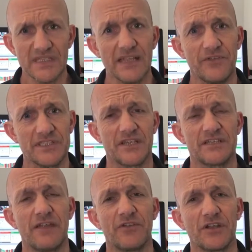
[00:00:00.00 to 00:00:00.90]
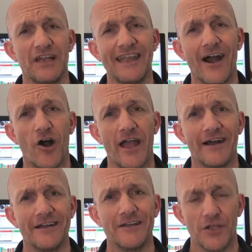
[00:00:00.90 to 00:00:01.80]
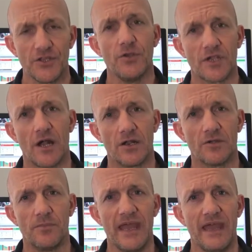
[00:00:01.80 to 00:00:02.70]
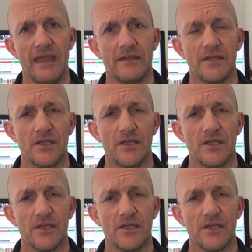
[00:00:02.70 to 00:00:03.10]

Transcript: If it's significantly higher, you can't compare.